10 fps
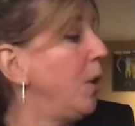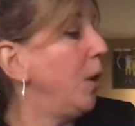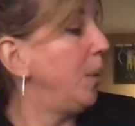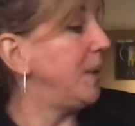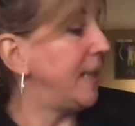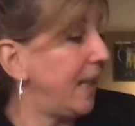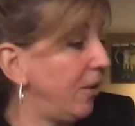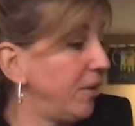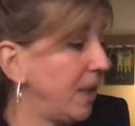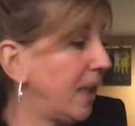who is
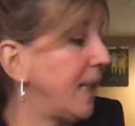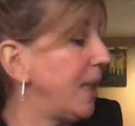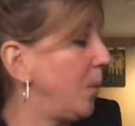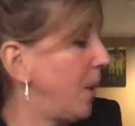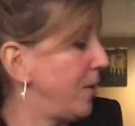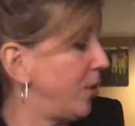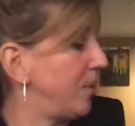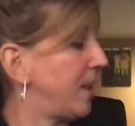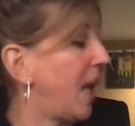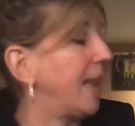here to clean the
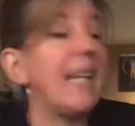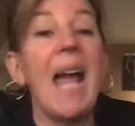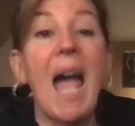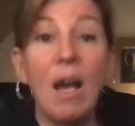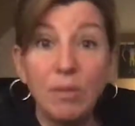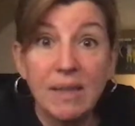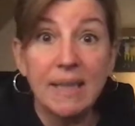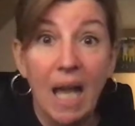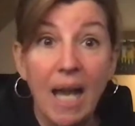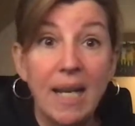windows on the
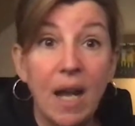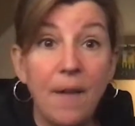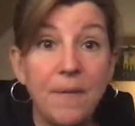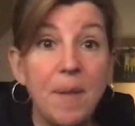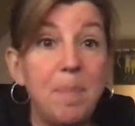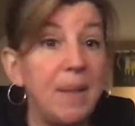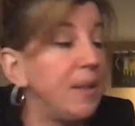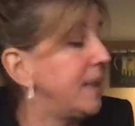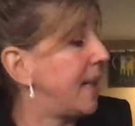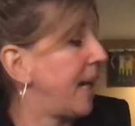outside of the
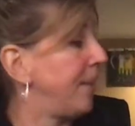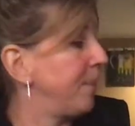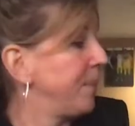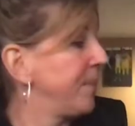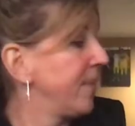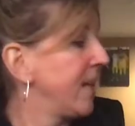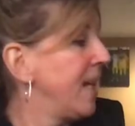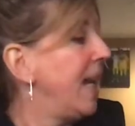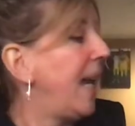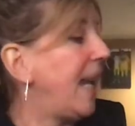building.
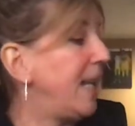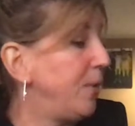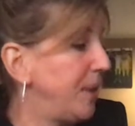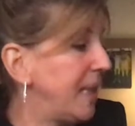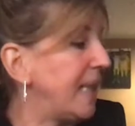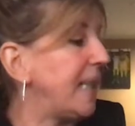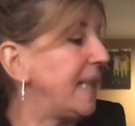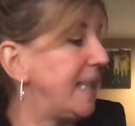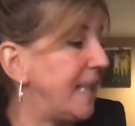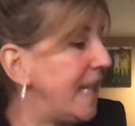He uses a
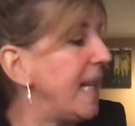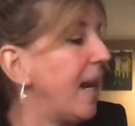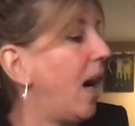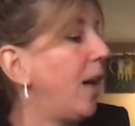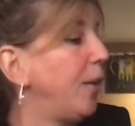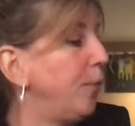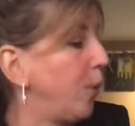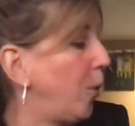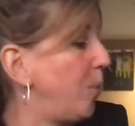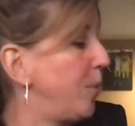seat on a
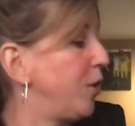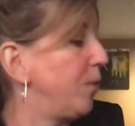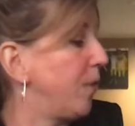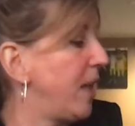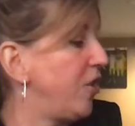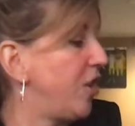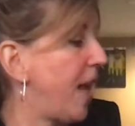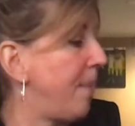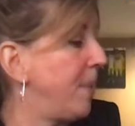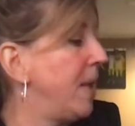rope to reach
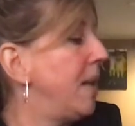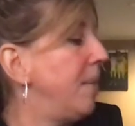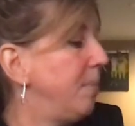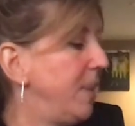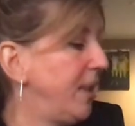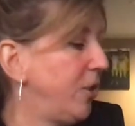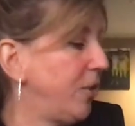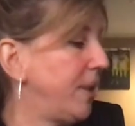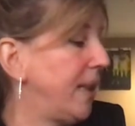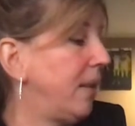them.
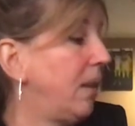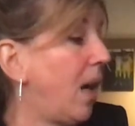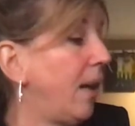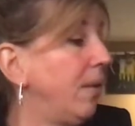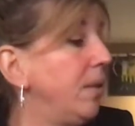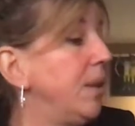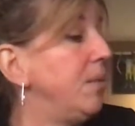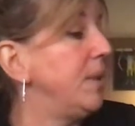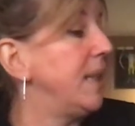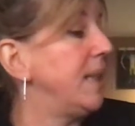Mr. Salgado
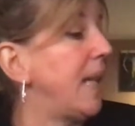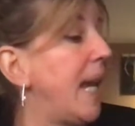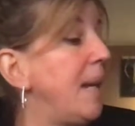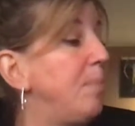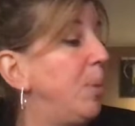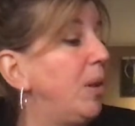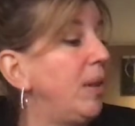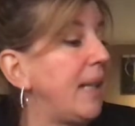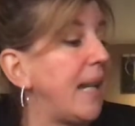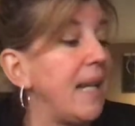uses a
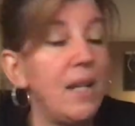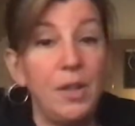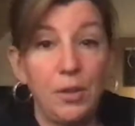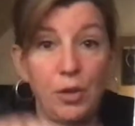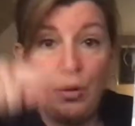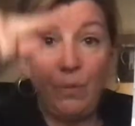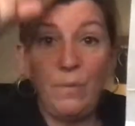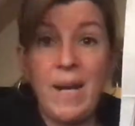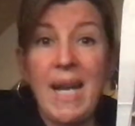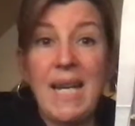pulley to
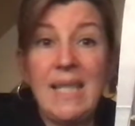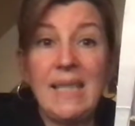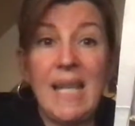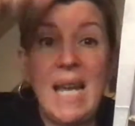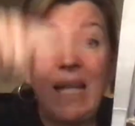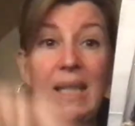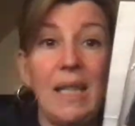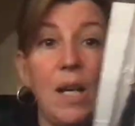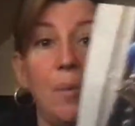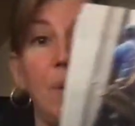raise and
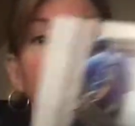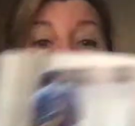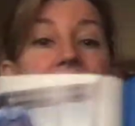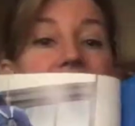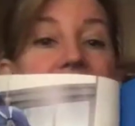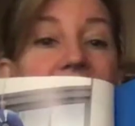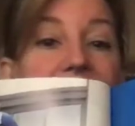lower his